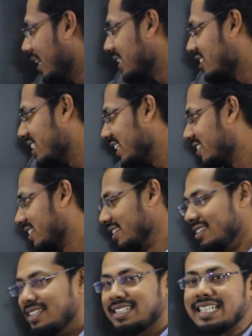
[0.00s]
6,
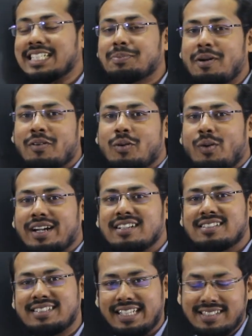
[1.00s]
6 power 1
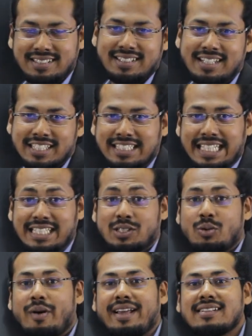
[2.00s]
is 6, 6
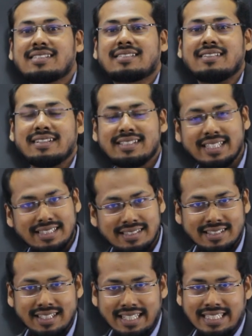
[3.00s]
square is
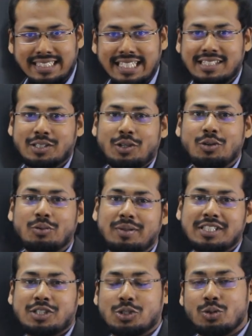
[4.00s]
36, 6 cube
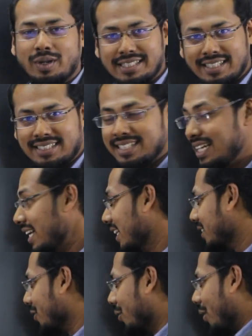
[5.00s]
is 216.
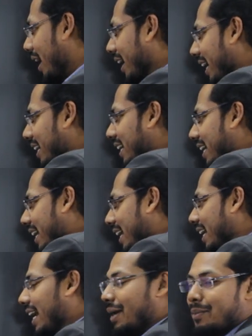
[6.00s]
So again and
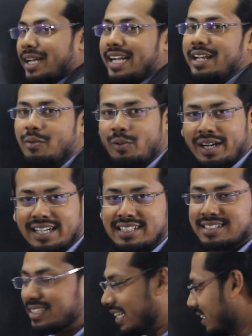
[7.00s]
again I am getting only
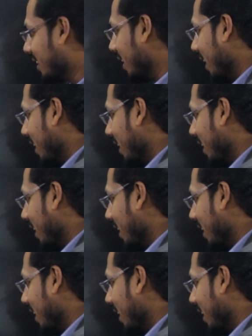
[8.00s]
6.